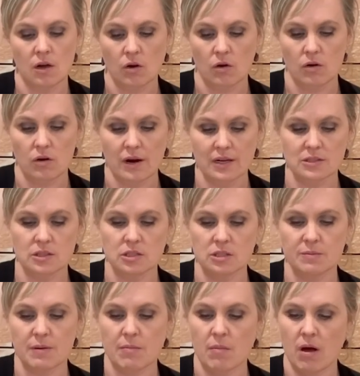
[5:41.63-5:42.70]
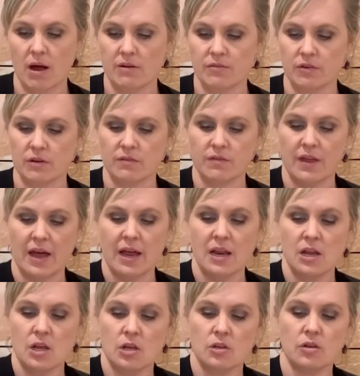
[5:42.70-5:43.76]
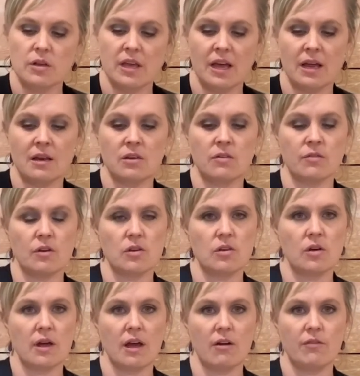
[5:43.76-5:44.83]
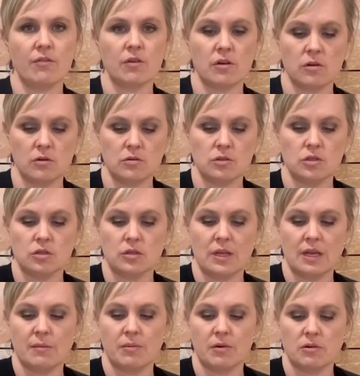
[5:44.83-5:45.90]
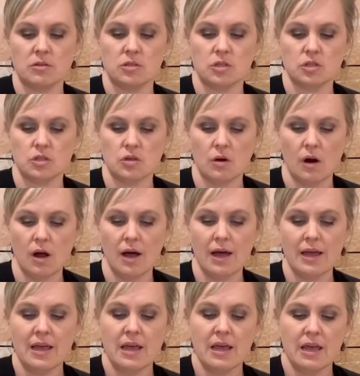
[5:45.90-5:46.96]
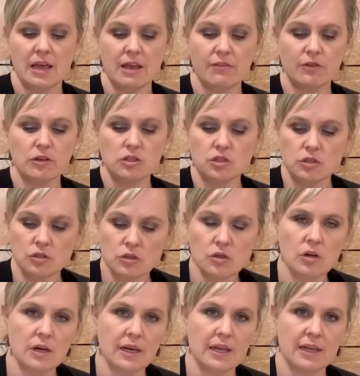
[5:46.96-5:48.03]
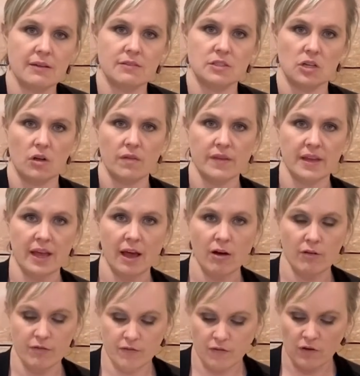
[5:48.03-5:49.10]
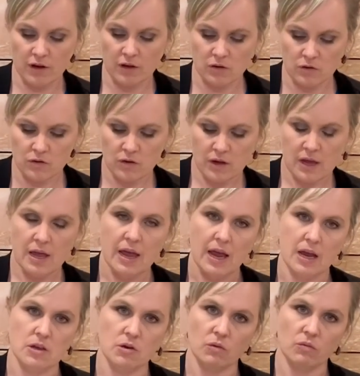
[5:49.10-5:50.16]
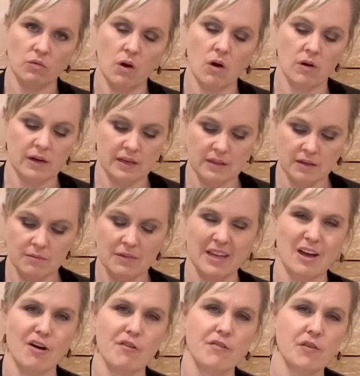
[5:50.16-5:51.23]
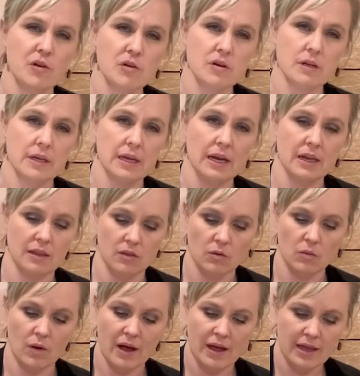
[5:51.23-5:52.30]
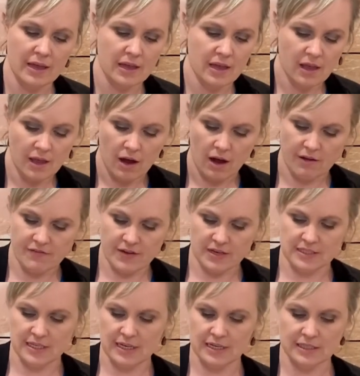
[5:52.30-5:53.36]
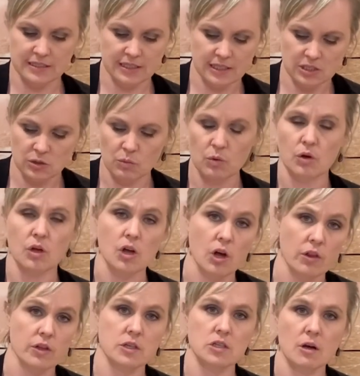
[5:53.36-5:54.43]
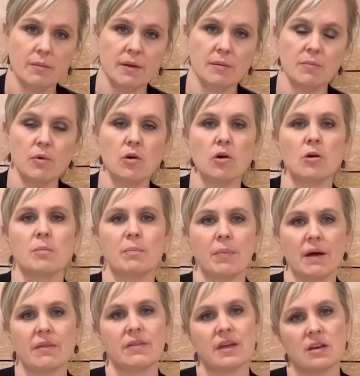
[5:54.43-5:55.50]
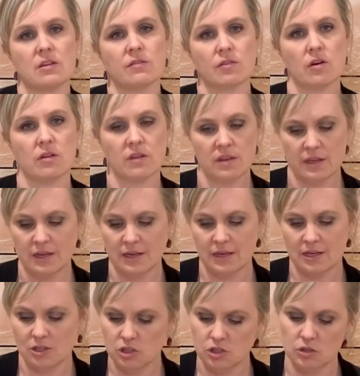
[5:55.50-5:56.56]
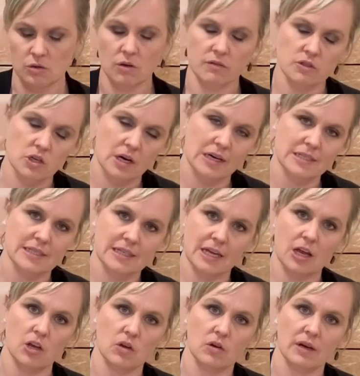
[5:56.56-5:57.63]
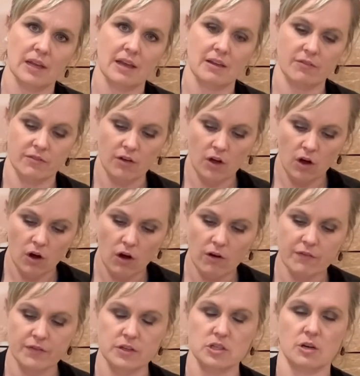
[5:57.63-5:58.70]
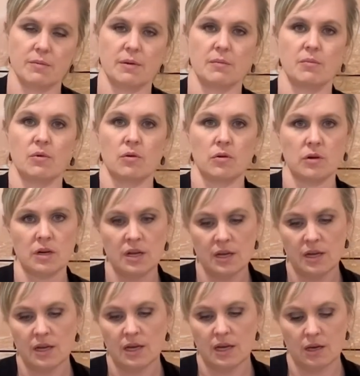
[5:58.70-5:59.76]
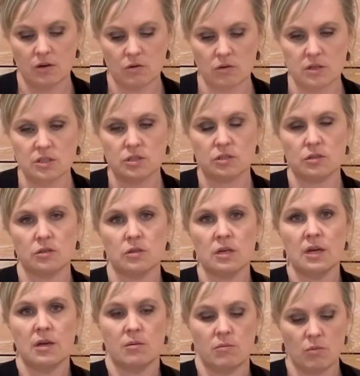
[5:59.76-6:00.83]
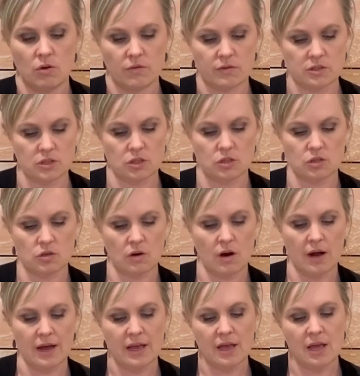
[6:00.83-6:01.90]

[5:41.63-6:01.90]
All right, so just be mindful of that. You've got your alfoil to keep it on to dry. If you do your leaves on the alfoil and you're rolling them, the alfoil can get in the way. I found it easier to work on the chopping board, but then you've got the issue of trying to get your leaf off the chopping board in order to move it to dry.